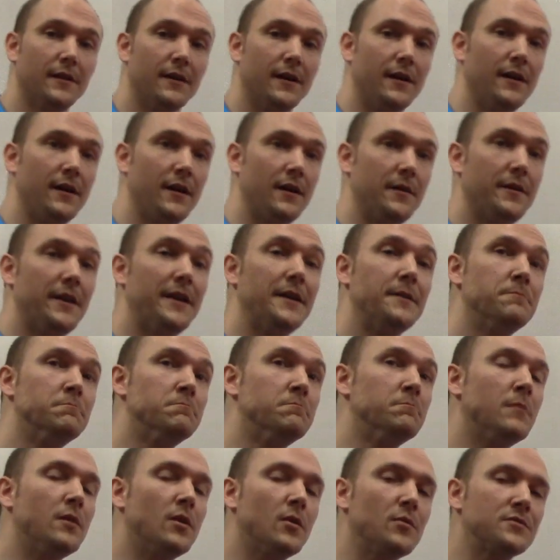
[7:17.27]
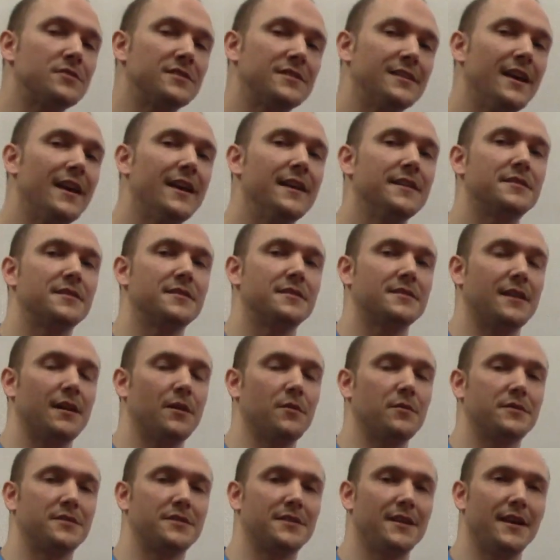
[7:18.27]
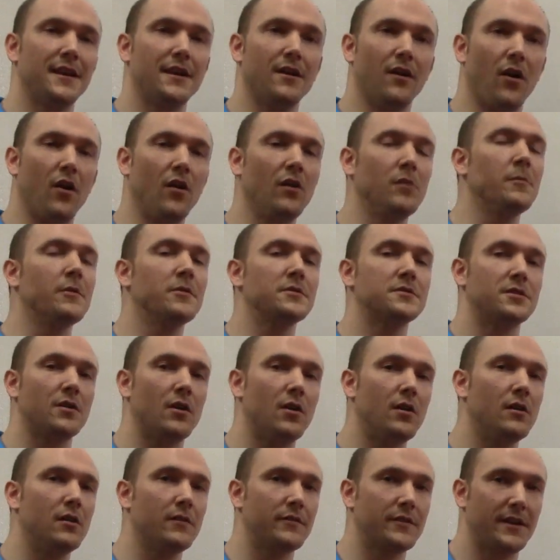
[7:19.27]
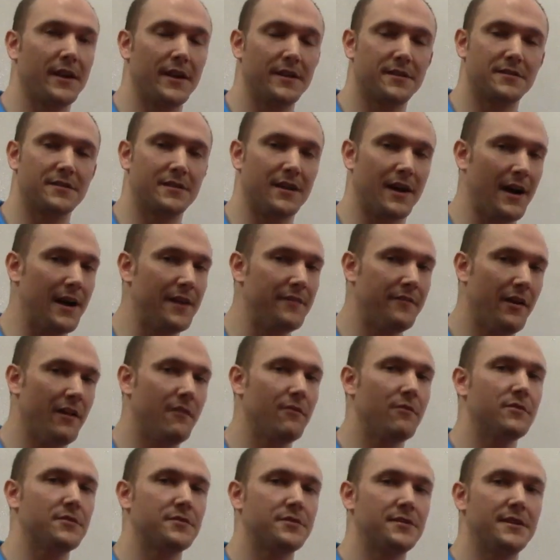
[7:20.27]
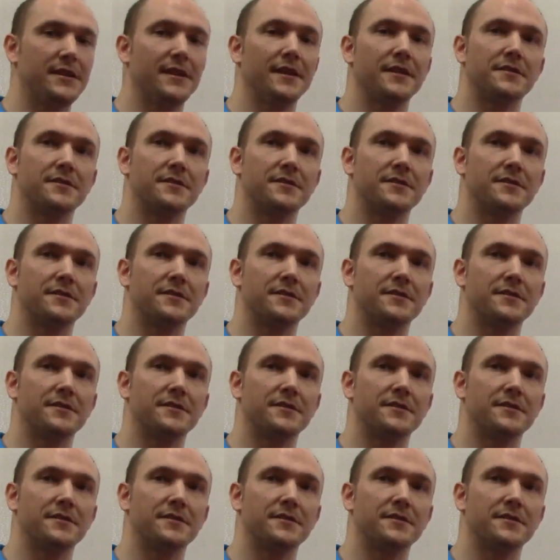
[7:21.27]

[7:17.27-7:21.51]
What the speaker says: In most cases, I would say almost all of the cases I've ever seen,